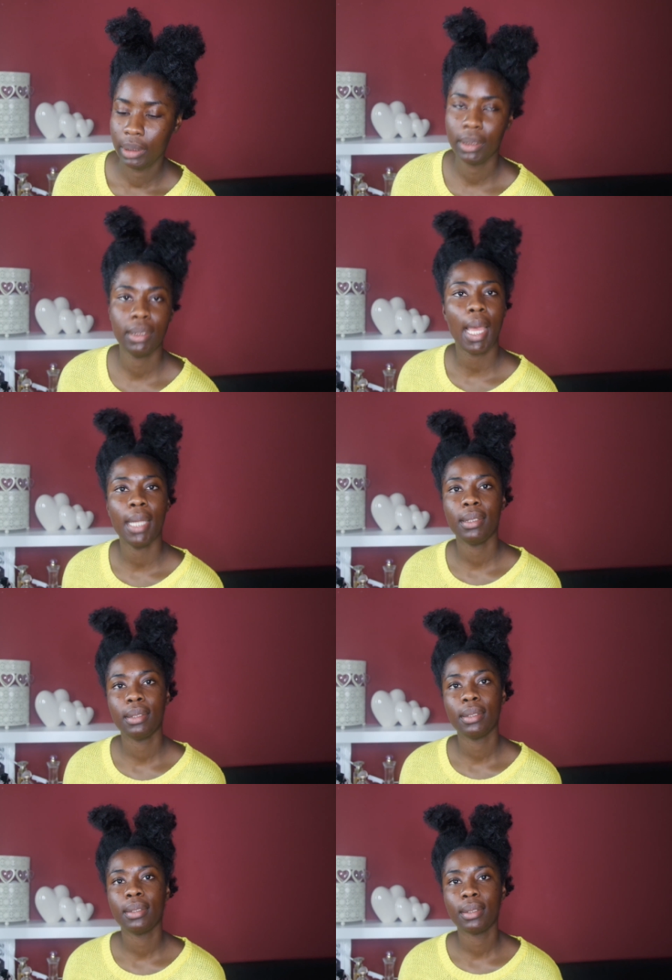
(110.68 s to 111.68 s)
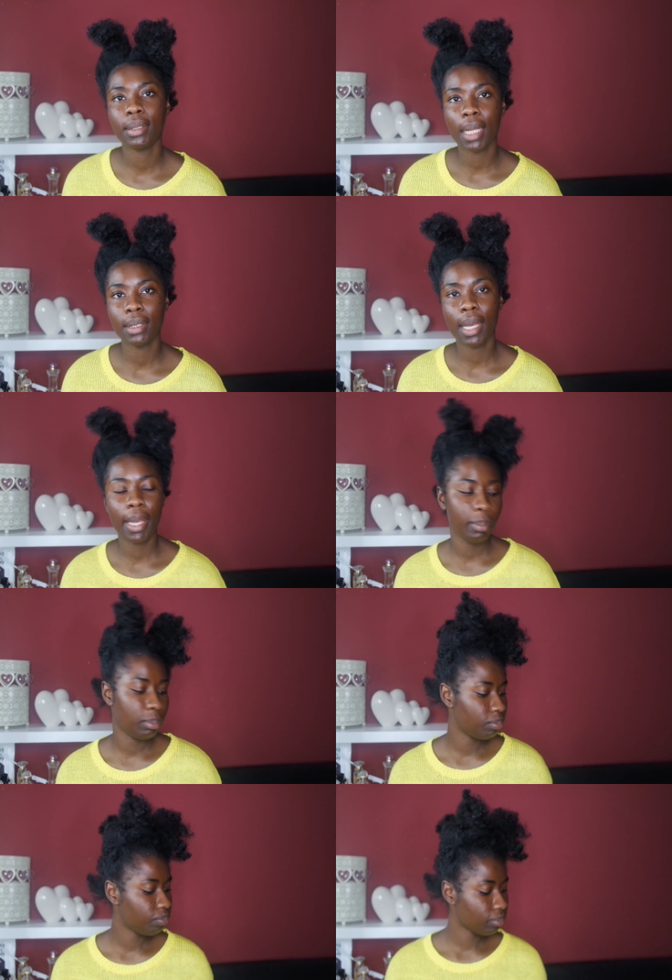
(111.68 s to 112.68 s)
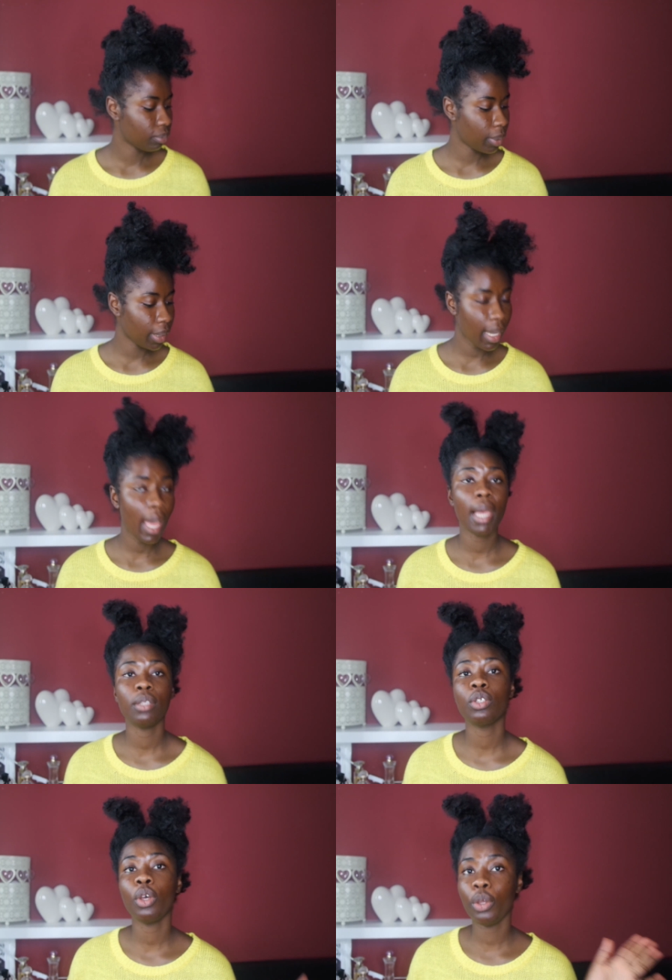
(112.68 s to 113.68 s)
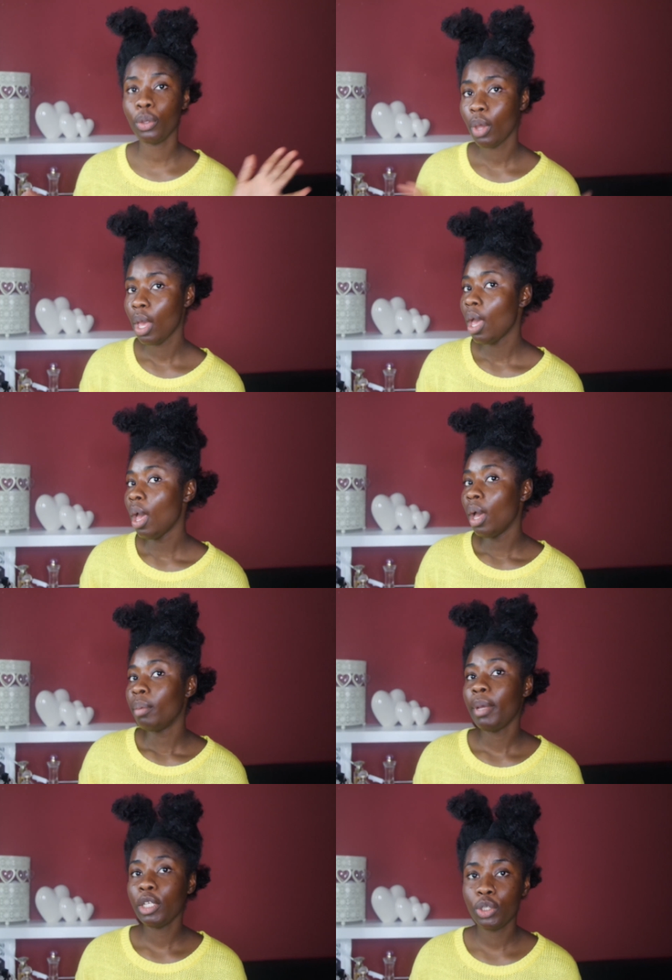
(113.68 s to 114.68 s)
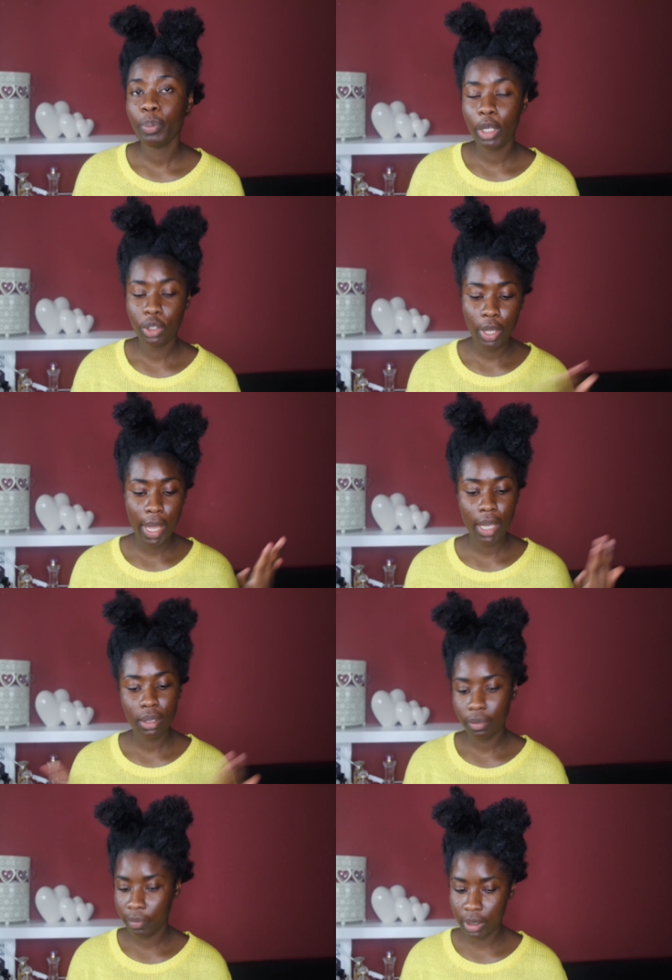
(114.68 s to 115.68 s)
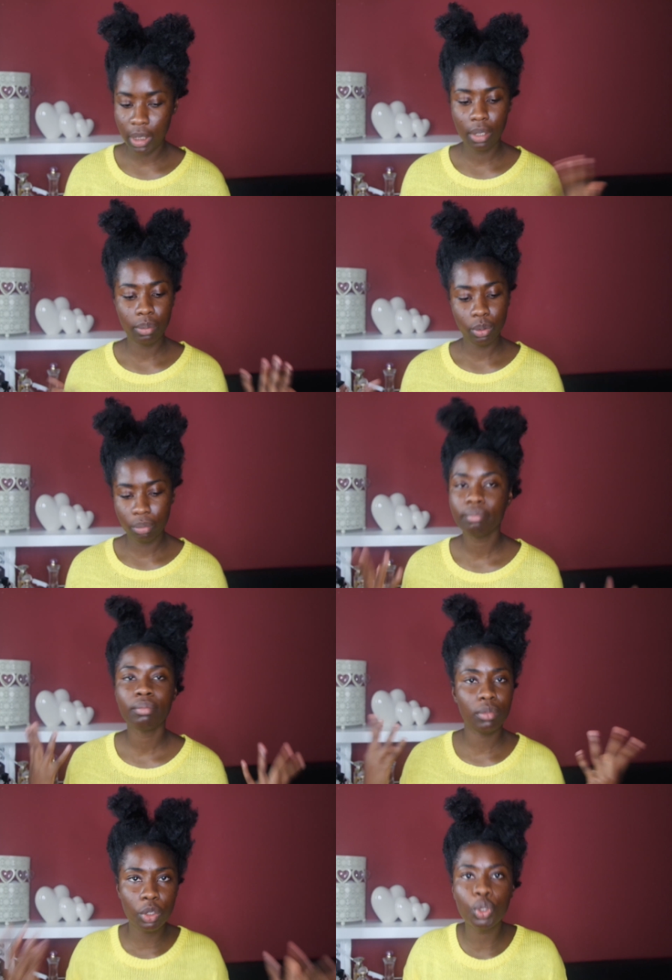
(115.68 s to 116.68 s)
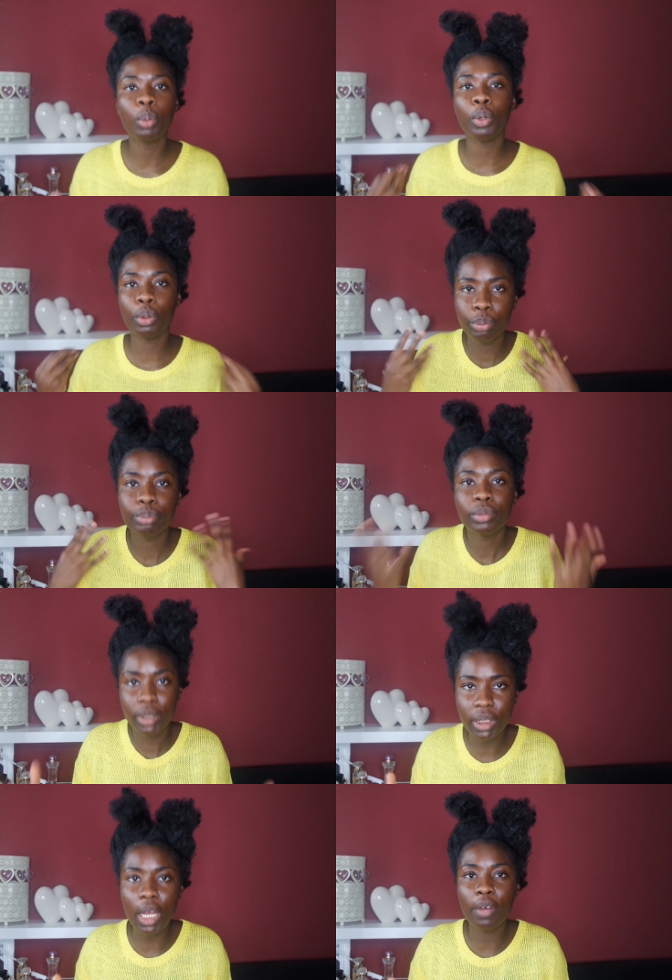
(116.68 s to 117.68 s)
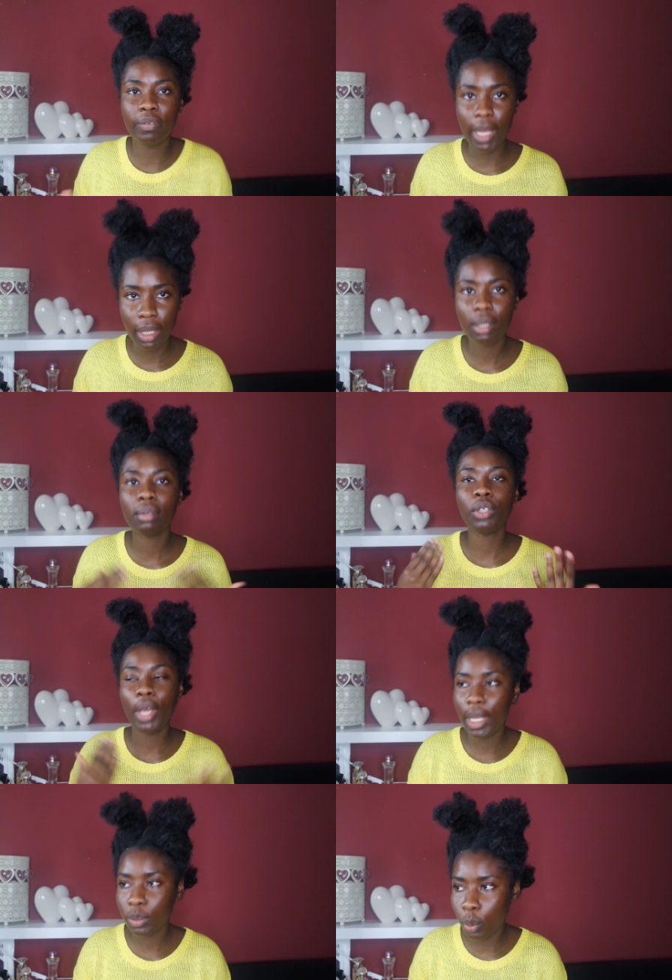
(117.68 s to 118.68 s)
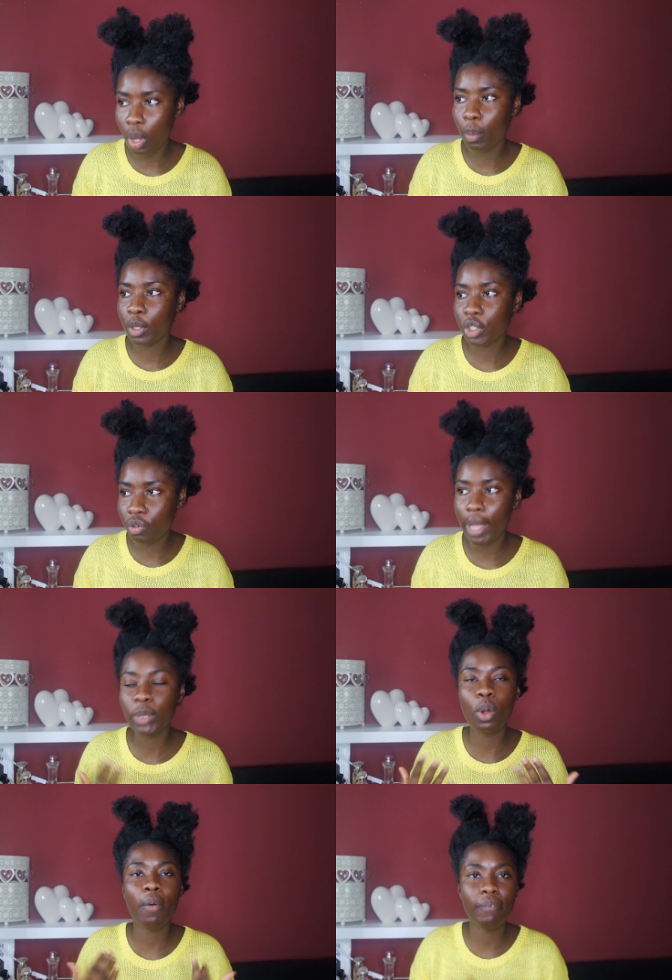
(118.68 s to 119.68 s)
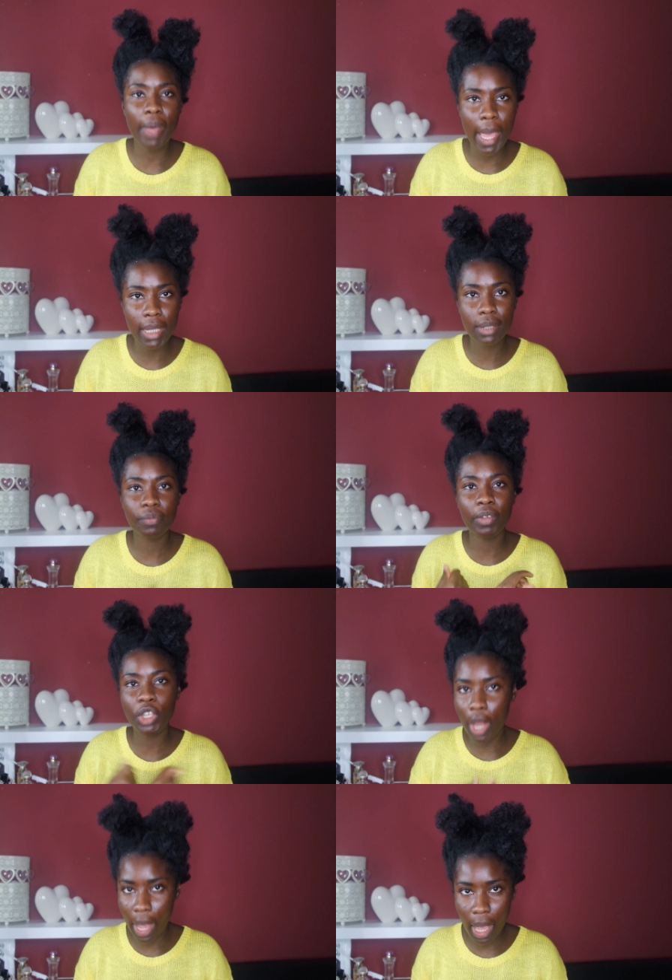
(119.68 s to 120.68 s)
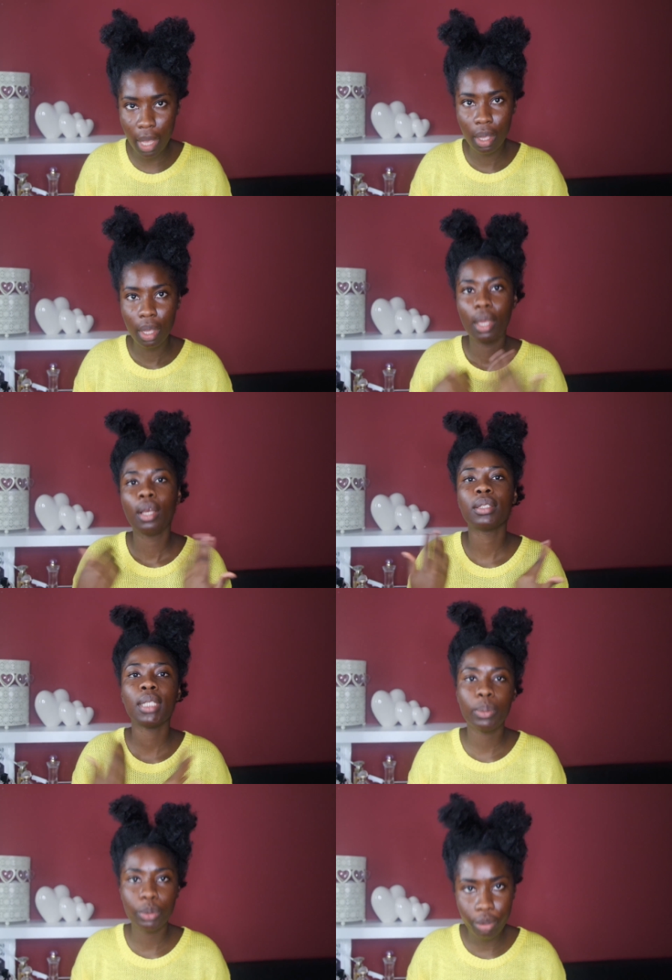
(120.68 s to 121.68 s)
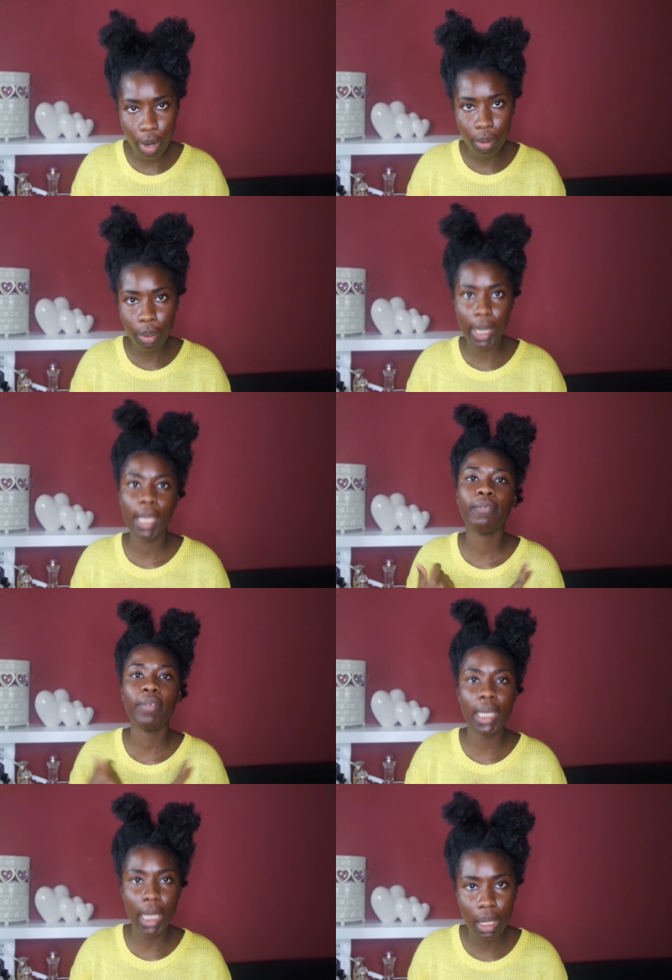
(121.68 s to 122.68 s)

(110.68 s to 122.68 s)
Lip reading: It's a sad time. But yeah, so make sure your hair is obviously the normal stuff, like your hair is well moisturized, well fed. Feed your hair because then it will grow. Okay, feed